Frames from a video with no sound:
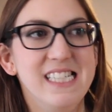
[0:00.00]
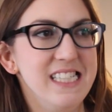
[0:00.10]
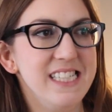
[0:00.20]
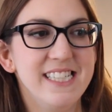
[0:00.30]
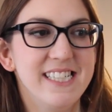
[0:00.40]

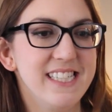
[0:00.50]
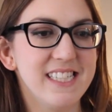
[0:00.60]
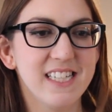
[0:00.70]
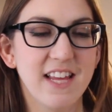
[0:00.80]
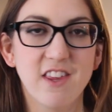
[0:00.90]

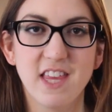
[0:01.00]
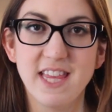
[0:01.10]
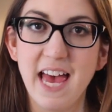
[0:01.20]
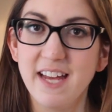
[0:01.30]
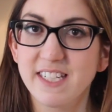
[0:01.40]
And other
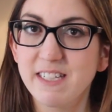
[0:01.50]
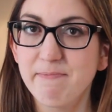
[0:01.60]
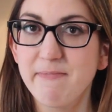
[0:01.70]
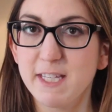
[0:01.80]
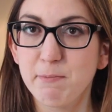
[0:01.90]
than that,
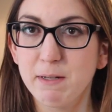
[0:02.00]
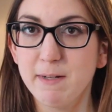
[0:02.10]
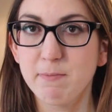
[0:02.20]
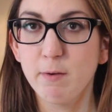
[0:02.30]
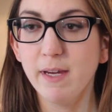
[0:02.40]
that's pretty
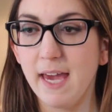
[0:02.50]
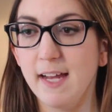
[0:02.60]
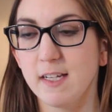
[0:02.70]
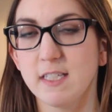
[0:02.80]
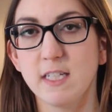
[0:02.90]
much my
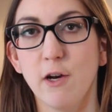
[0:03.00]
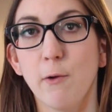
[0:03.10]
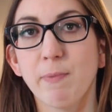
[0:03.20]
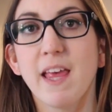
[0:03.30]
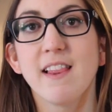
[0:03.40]
weekend.
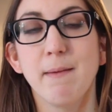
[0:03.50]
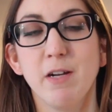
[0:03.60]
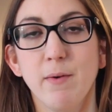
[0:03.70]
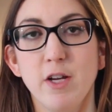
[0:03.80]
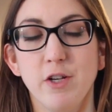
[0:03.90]
So let
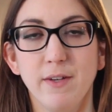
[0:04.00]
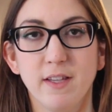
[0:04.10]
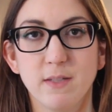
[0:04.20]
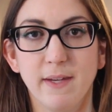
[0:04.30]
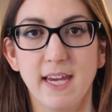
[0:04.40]
me know what you're
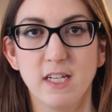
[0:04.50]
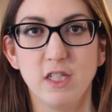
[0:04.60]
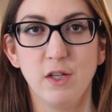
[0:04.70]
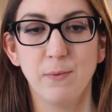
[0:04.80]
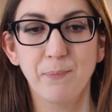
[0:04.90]
doing this weekend
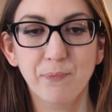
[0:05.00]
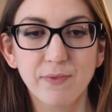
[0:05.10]
too.